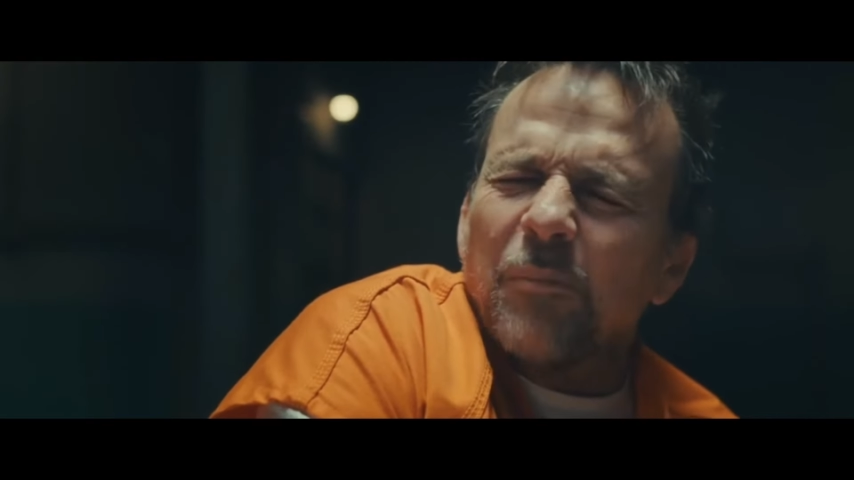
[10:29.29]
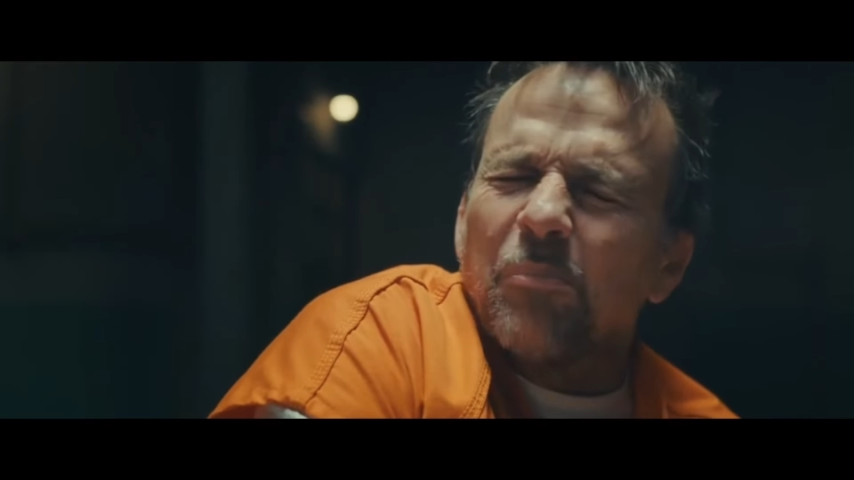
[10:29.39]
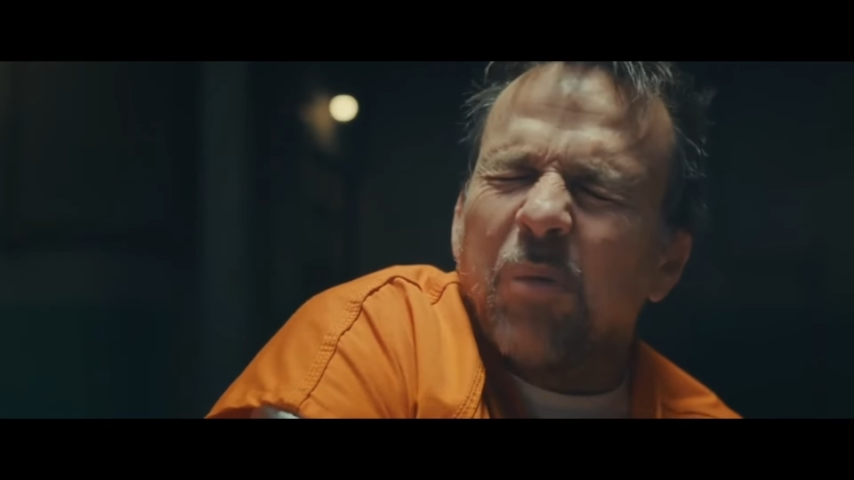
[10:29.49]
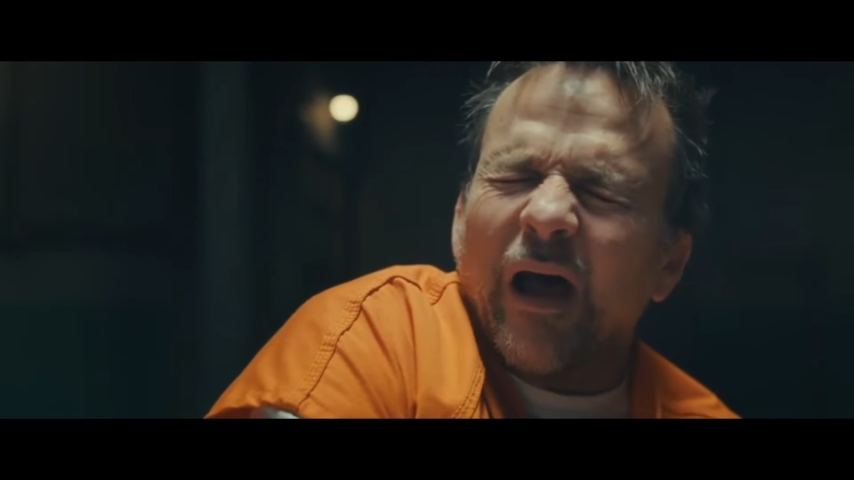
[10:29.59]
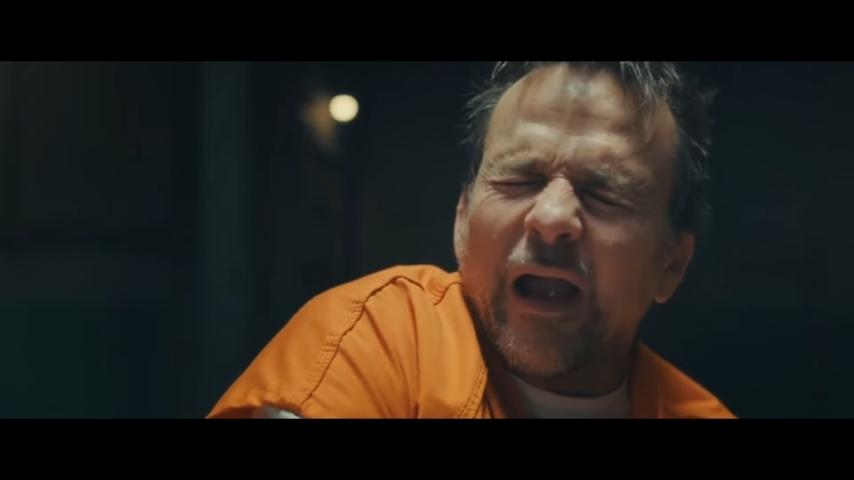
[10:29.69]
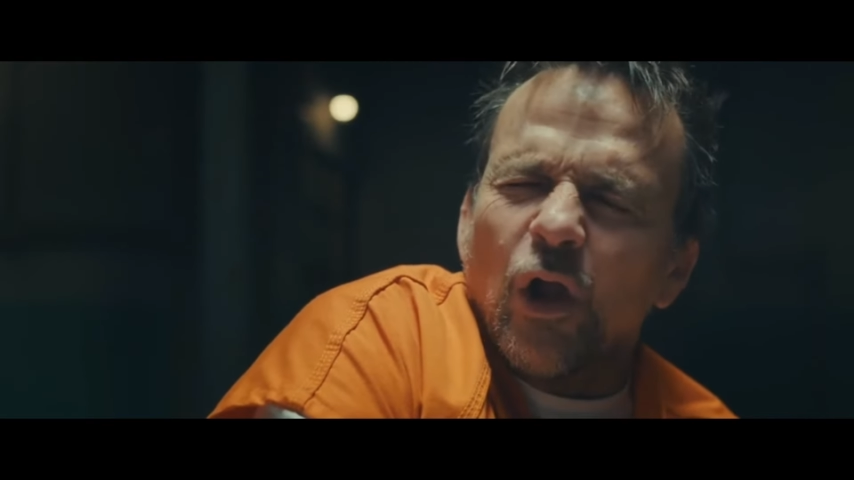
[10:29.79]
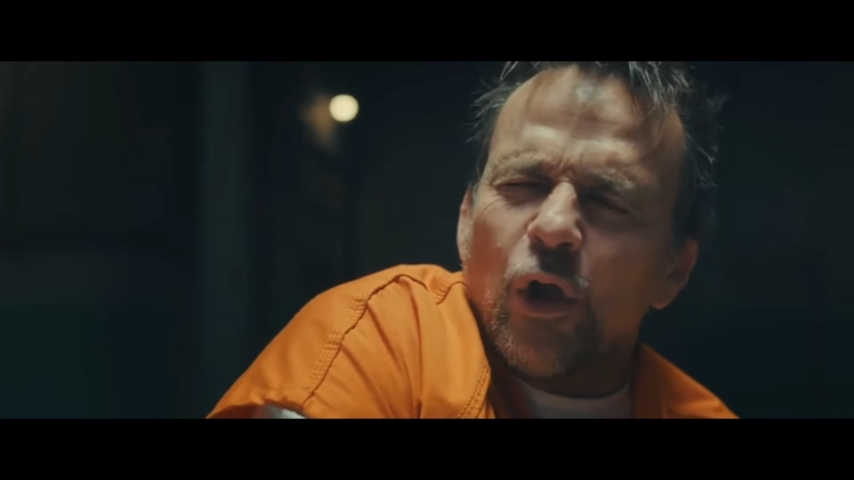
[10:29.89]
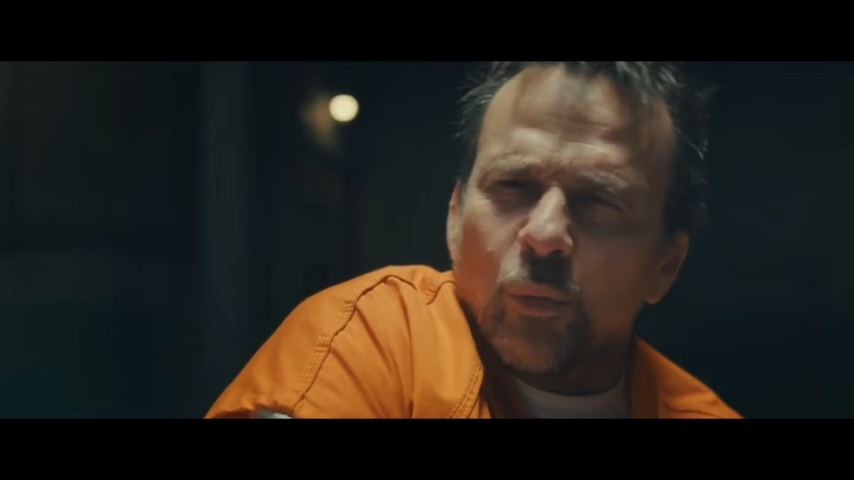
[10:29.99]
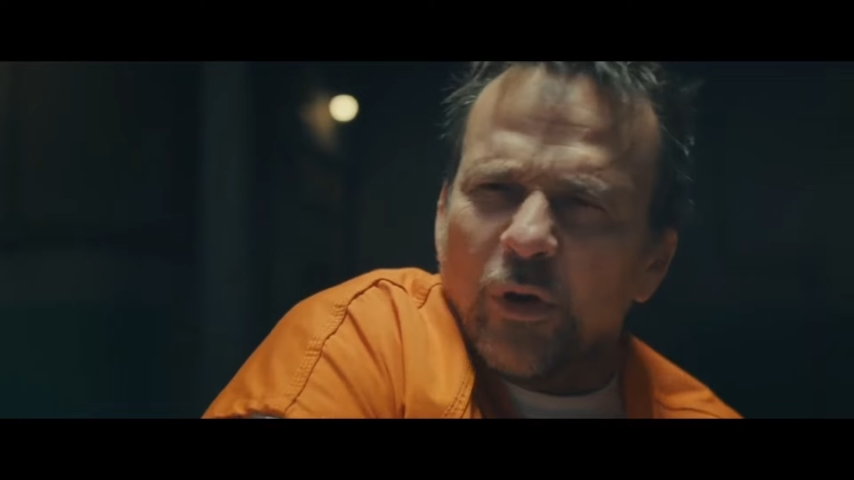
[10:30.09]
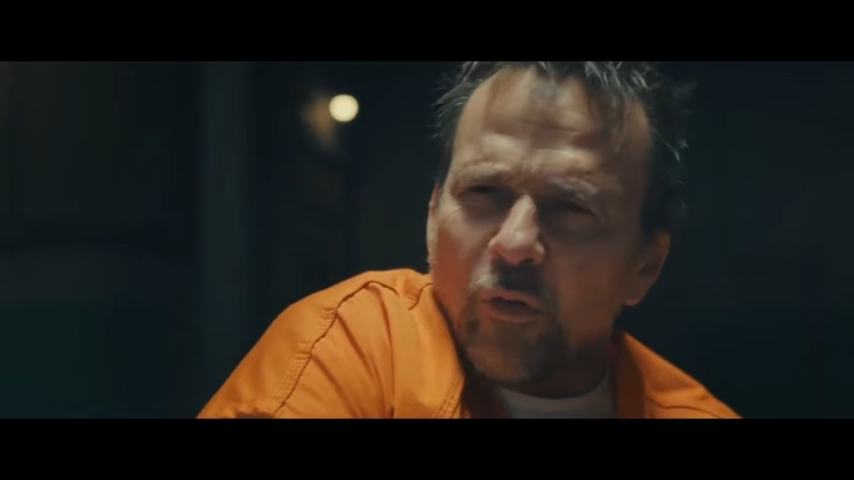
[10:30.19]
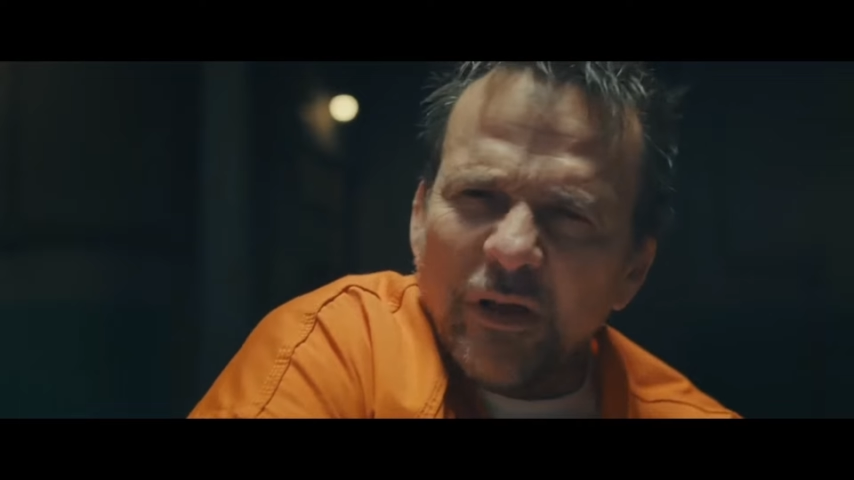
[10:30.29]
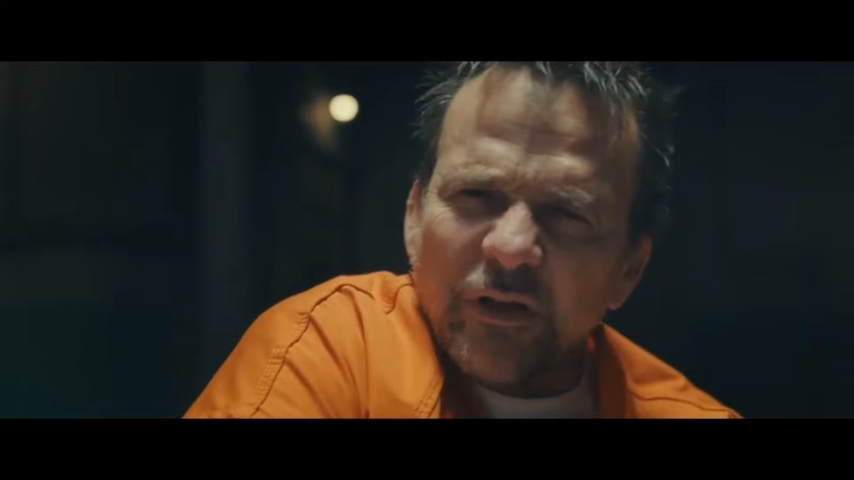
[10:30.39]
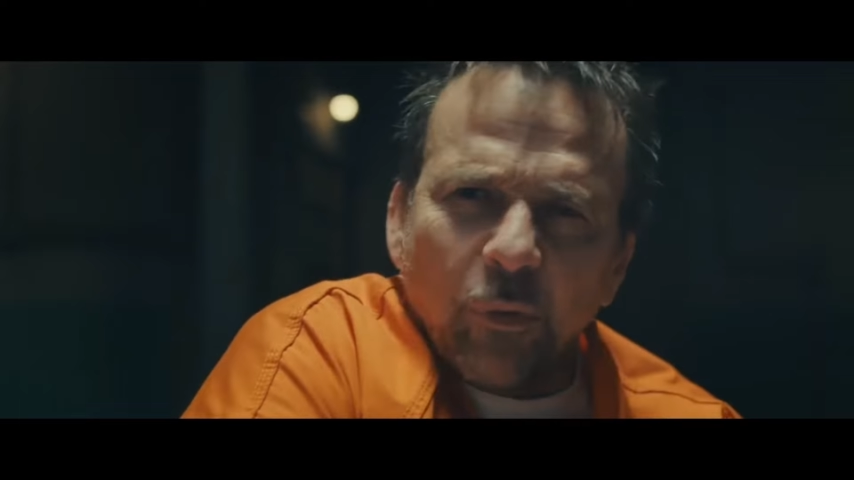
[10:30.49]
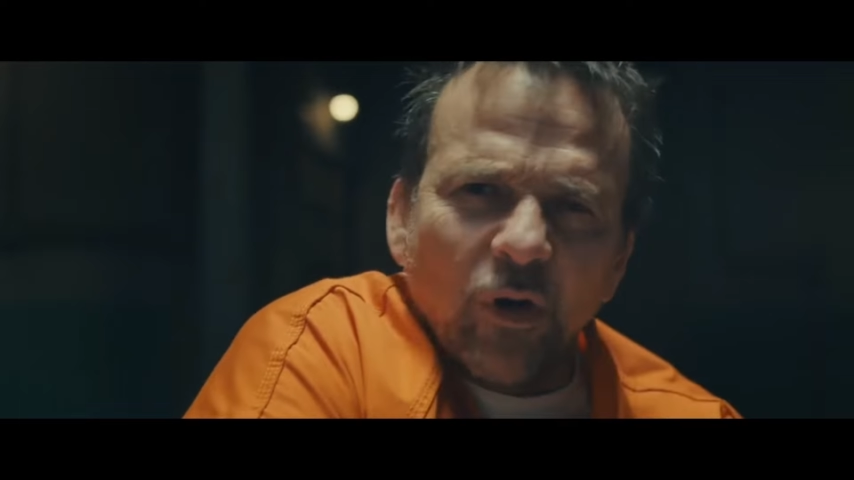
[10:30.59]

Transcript: empire. You want to know the best